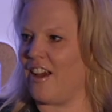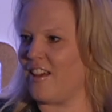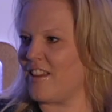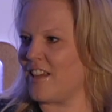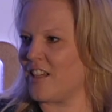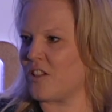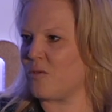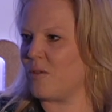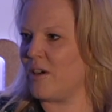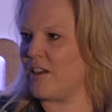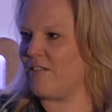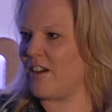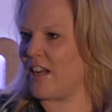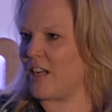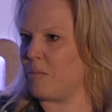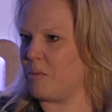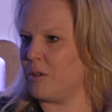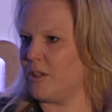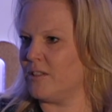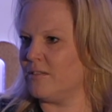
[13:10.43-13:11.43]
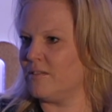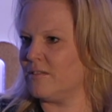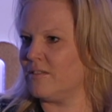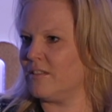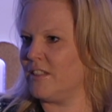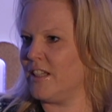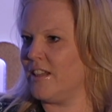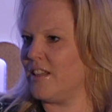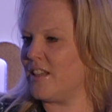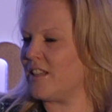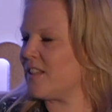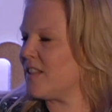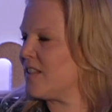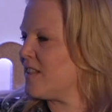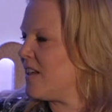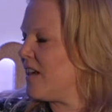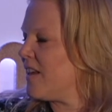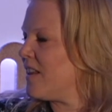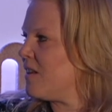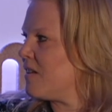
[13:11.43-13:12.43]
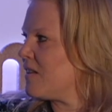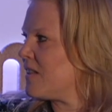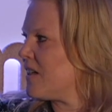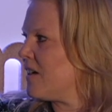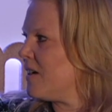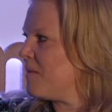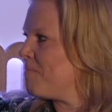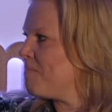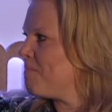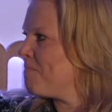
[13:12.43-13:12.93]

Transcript: I think is really valuable at this time.